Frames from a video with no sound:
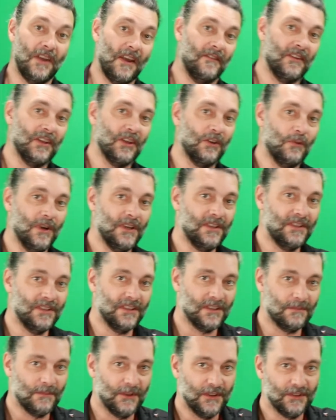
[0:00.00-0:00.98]
you have any
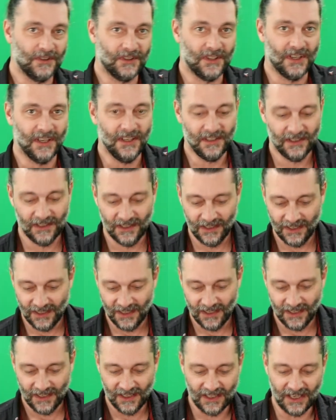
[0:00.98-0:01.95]
questions about your kit,
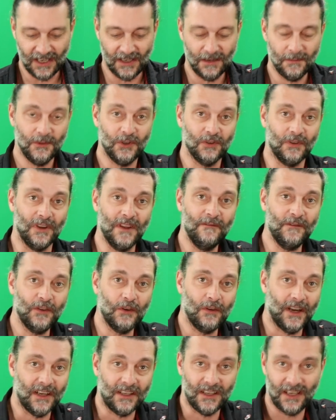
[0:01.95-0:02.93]
send them to
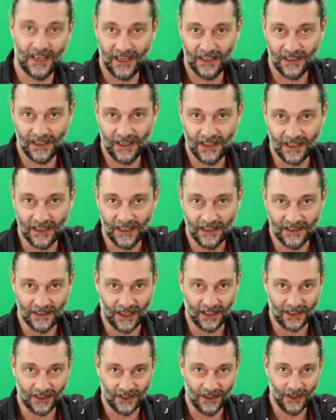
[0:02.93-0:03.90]

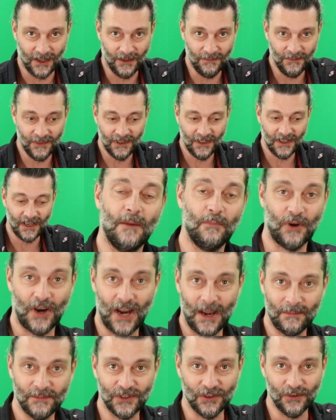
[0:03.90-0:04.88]
info@cankeg.com, and
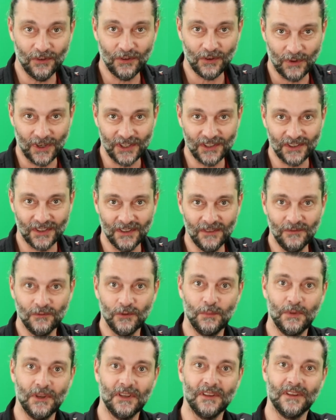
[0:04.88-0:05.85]
perhaps your question
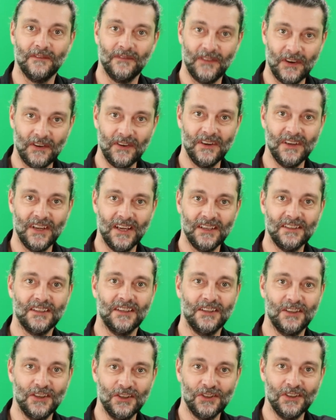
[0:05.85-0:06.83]
will be in the very next
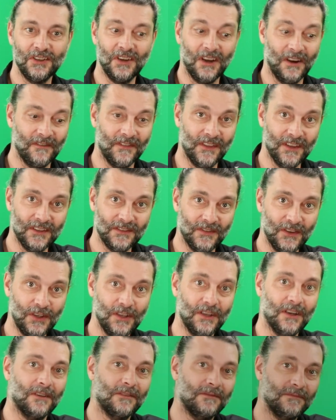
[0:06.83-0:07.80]
edition of this
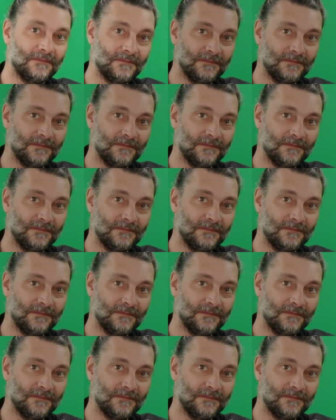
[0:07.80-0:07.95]
video.